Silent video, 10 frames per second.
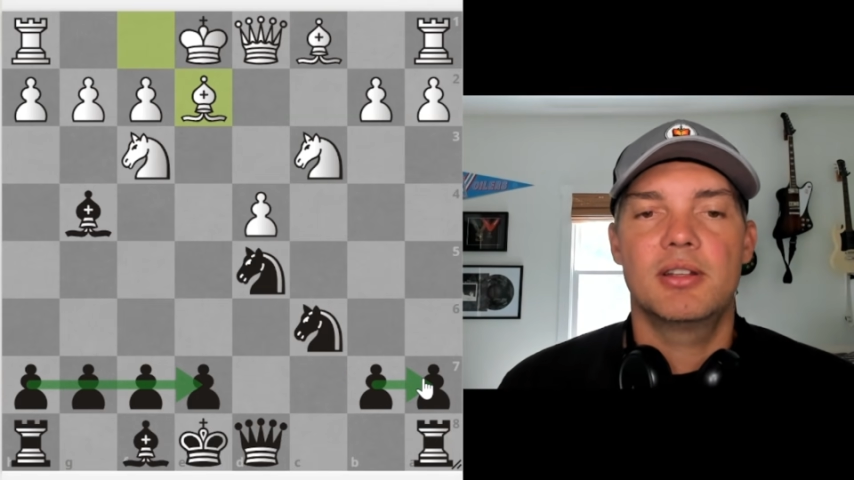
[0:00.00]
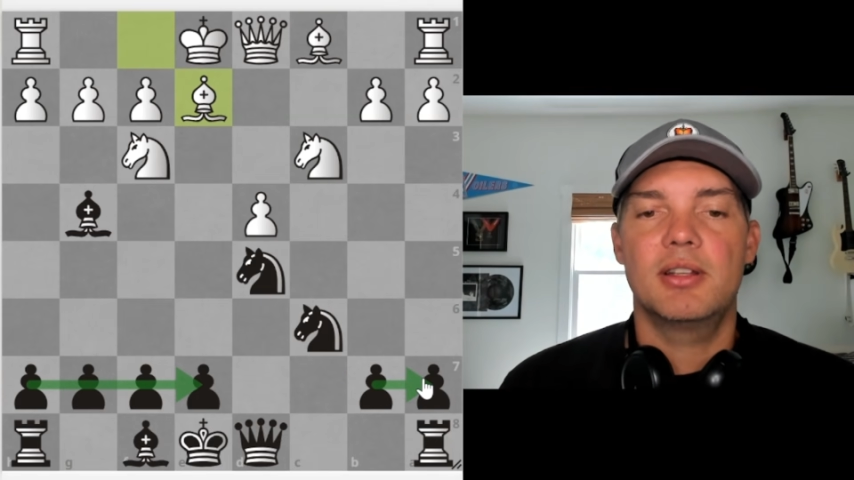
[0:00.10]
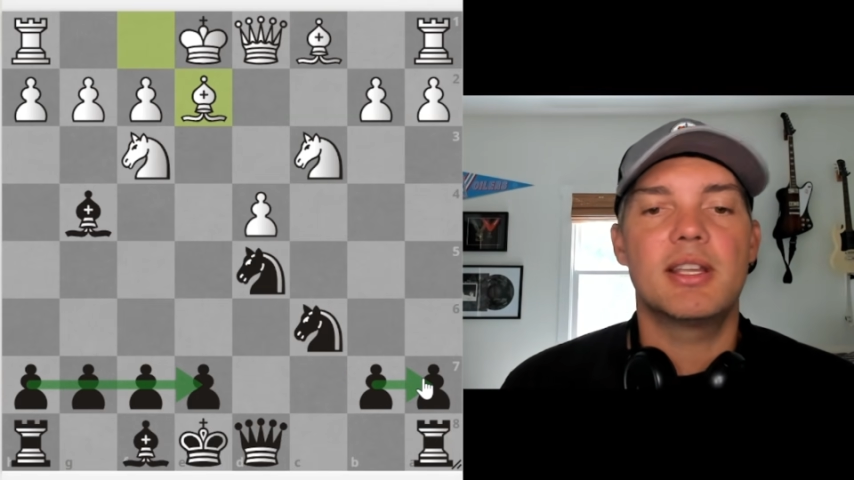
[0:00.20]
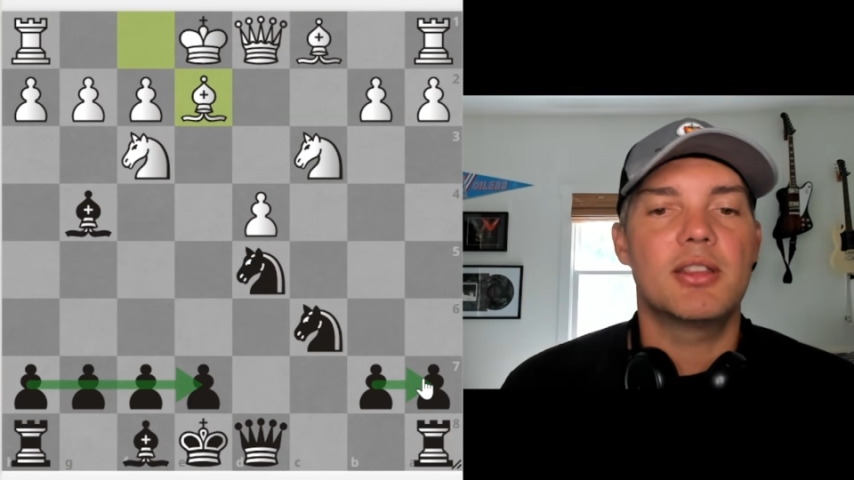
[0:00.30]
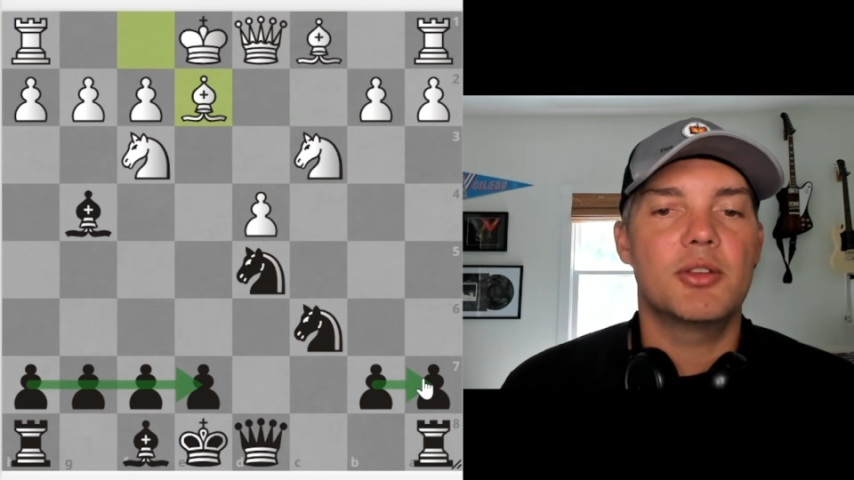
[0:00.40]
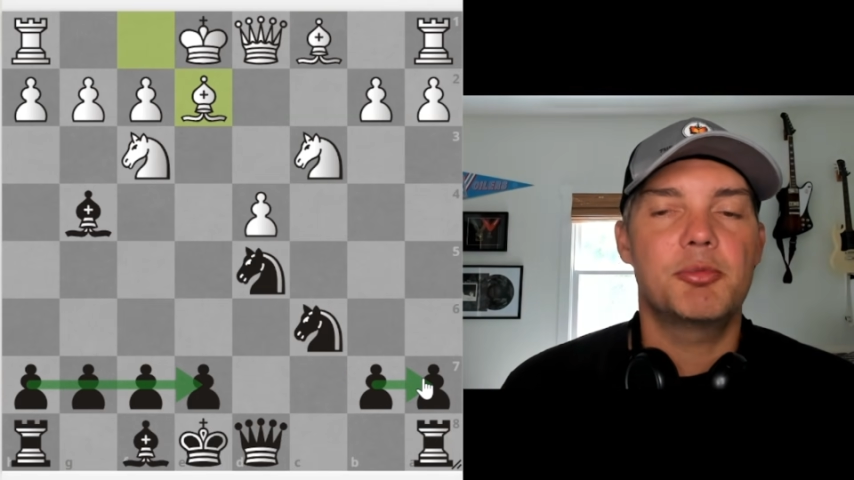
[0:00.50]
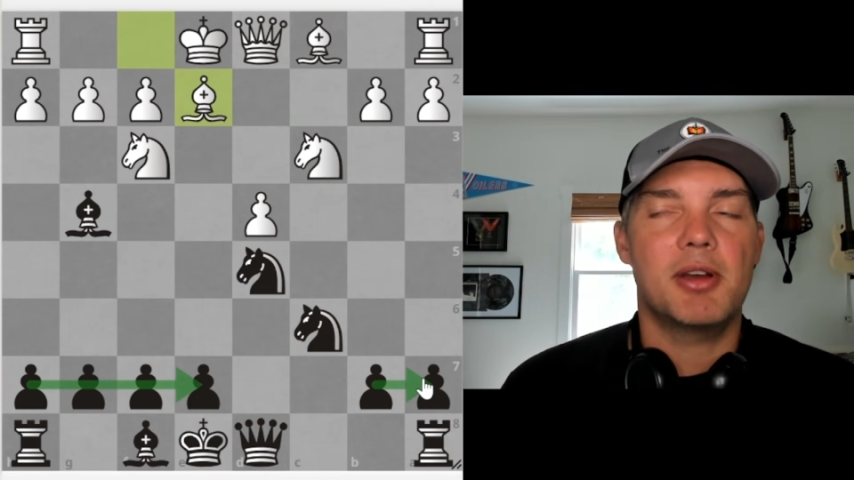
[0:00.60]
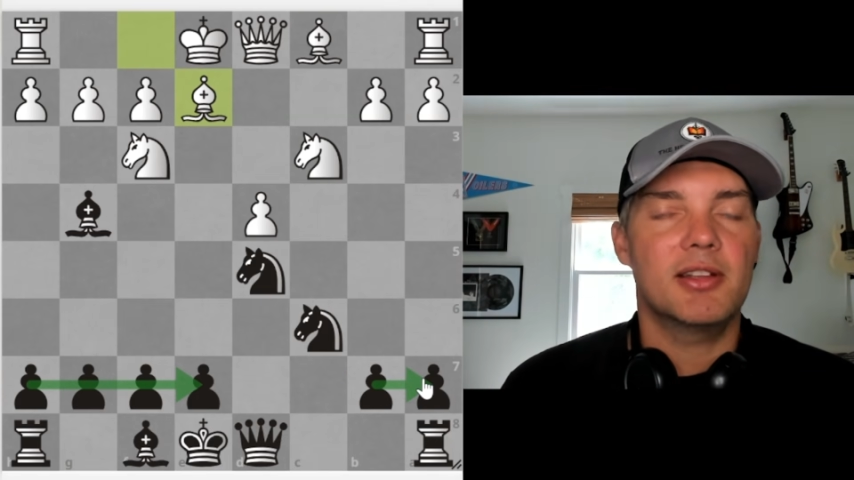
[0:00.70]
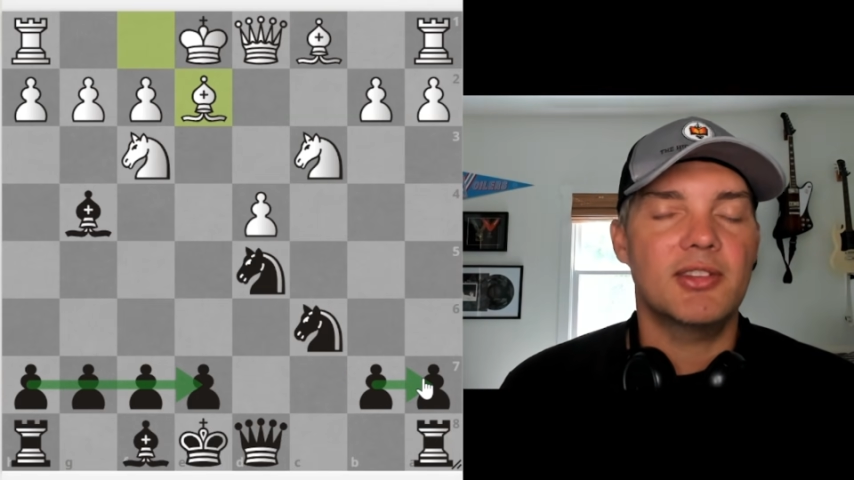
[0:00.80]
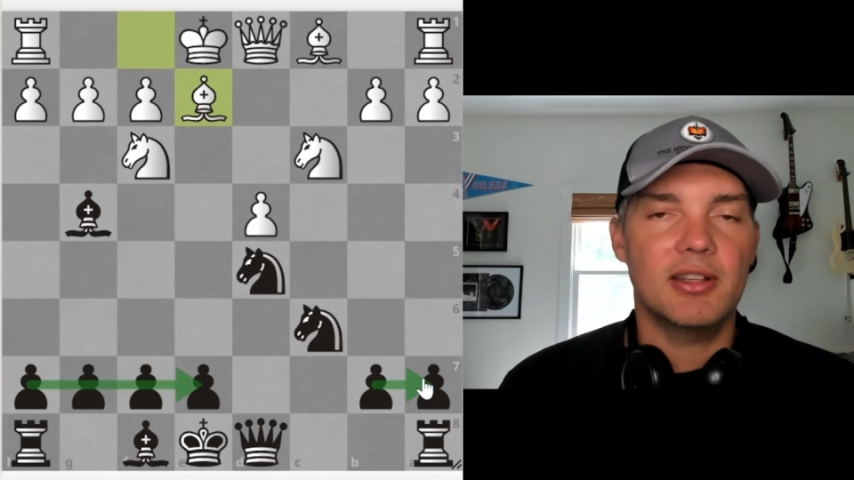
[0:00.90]
Look at those
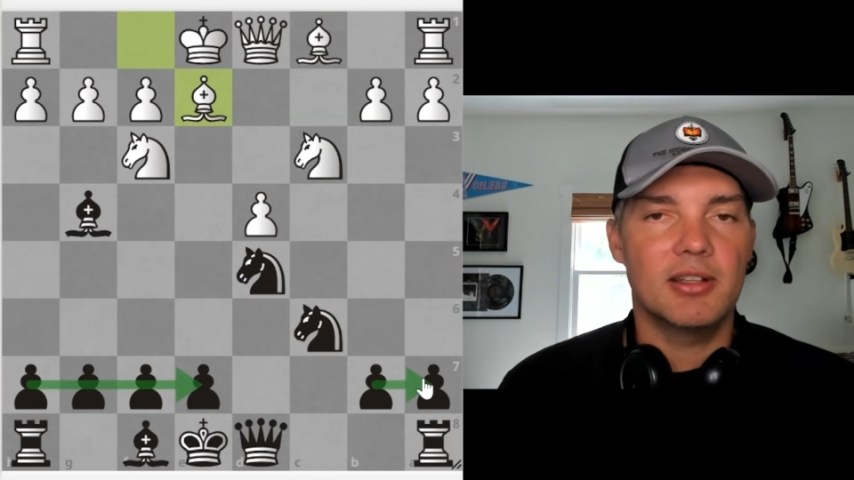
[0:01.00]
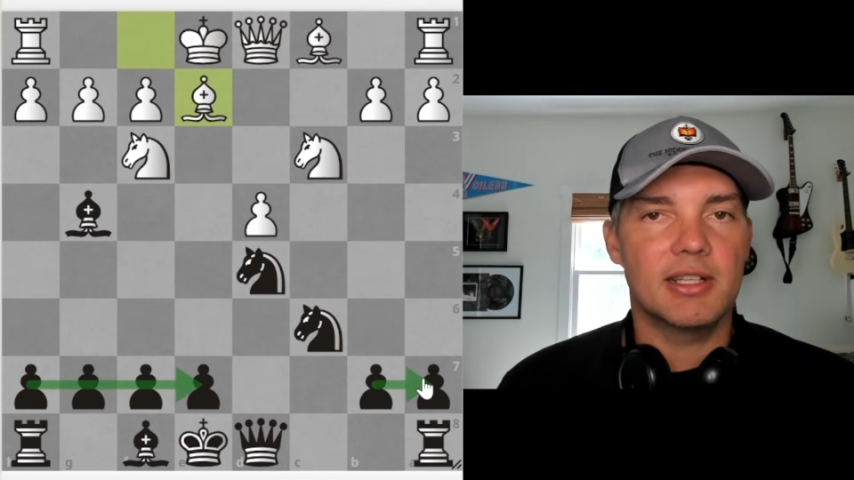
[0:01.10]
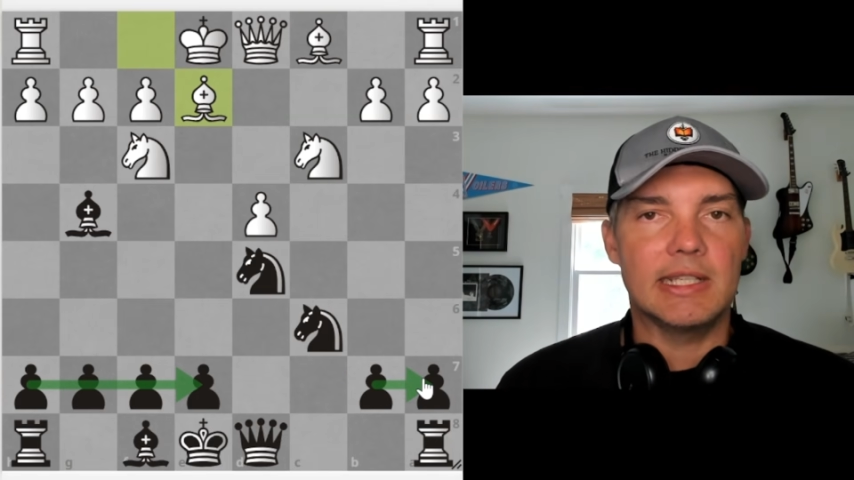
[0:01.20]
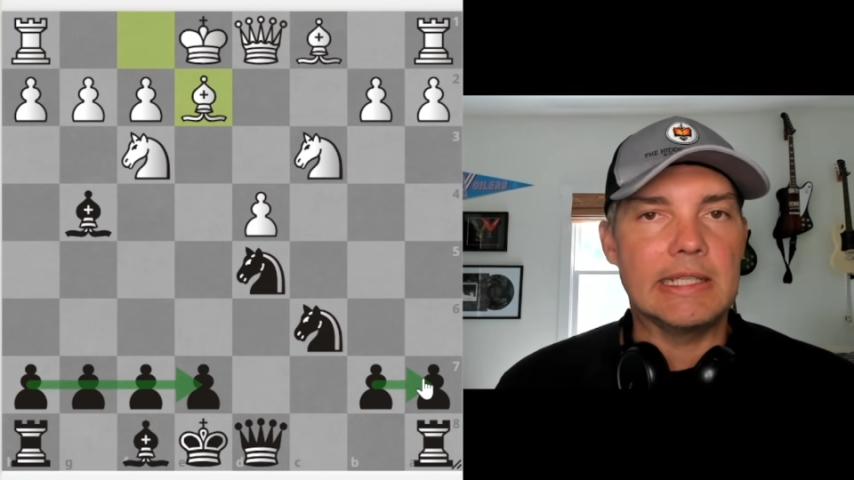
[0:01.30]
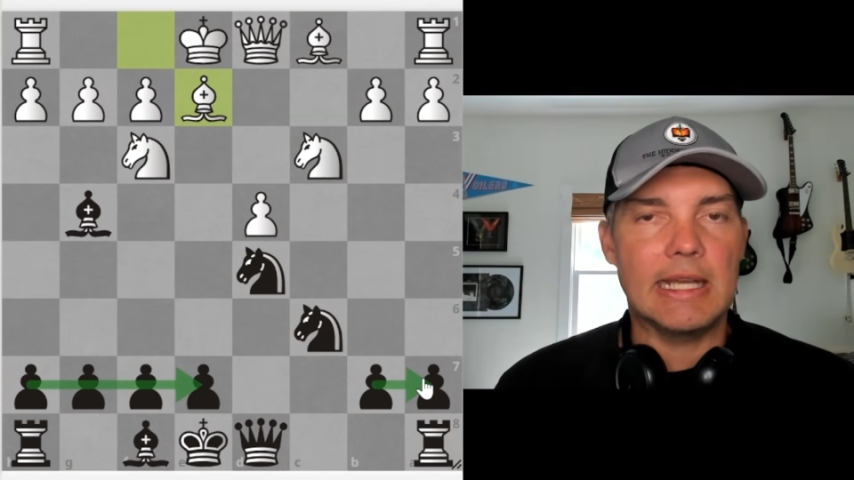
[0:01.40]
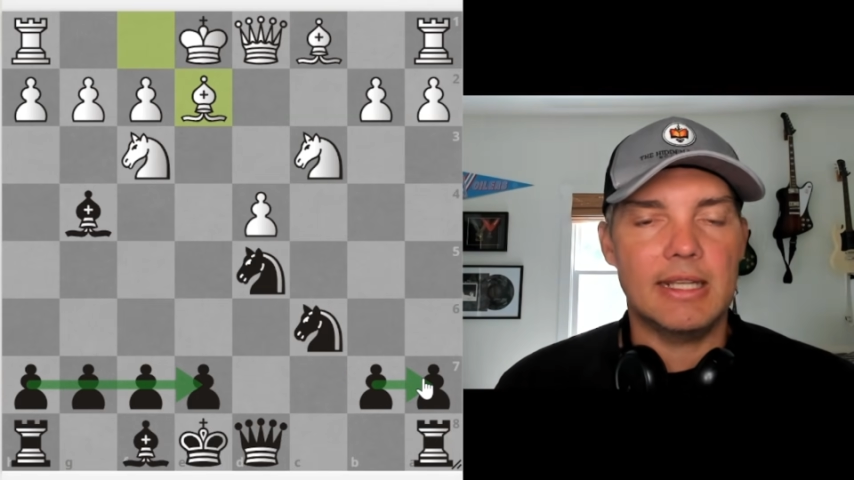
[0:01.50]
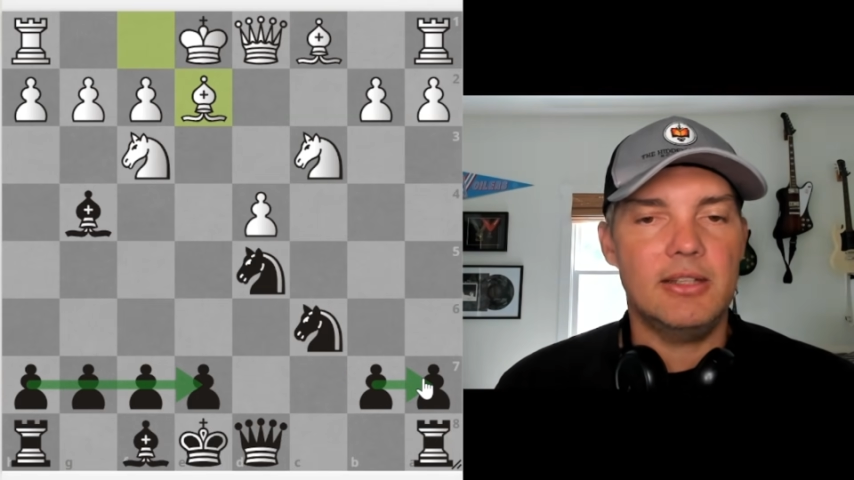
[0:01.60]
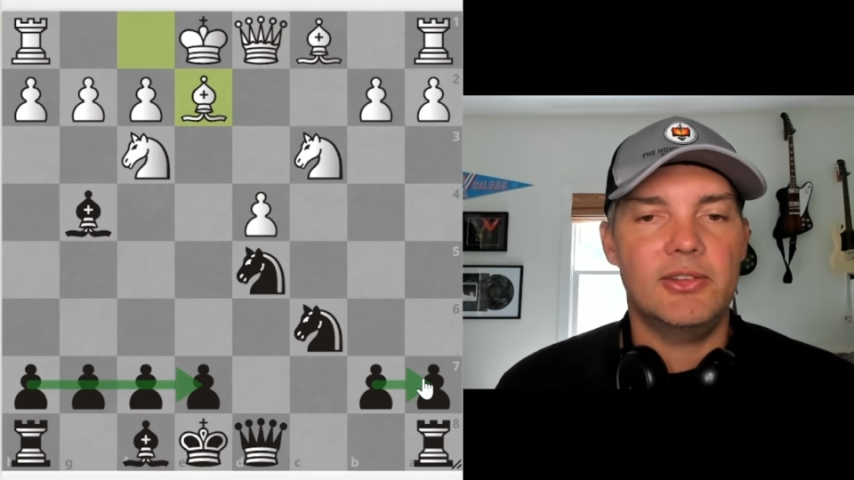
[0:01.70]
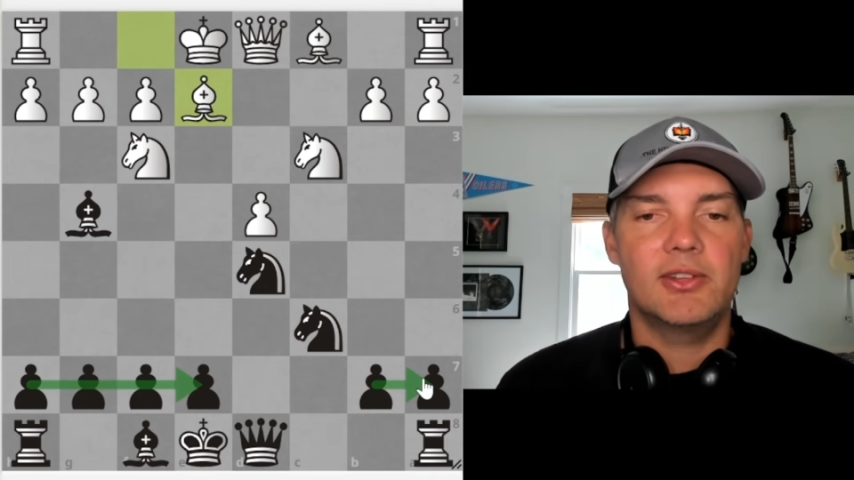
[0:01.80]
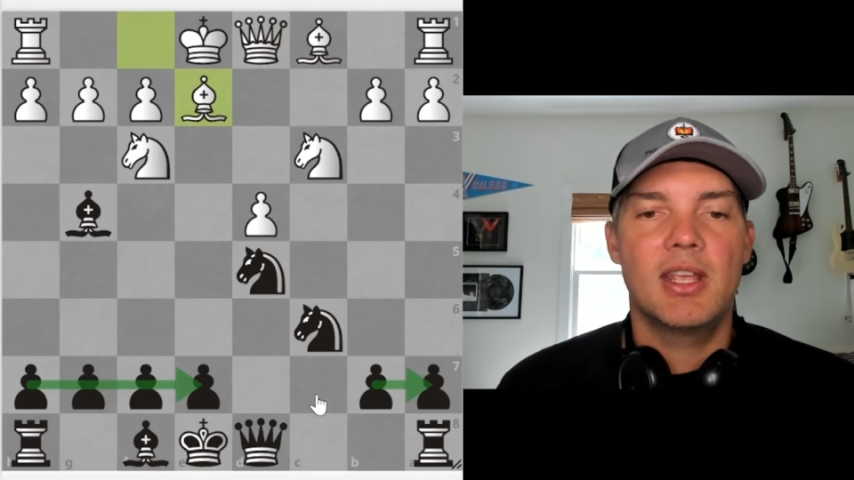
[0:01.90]
pawns. They look
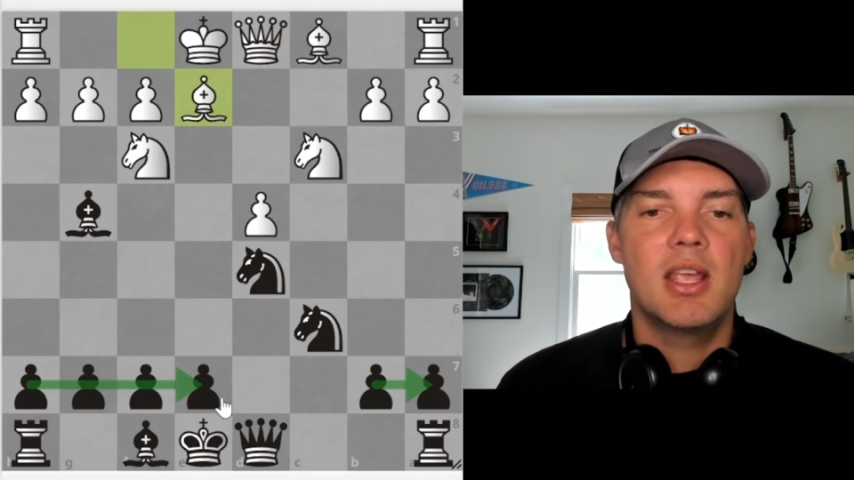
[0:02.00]
nice,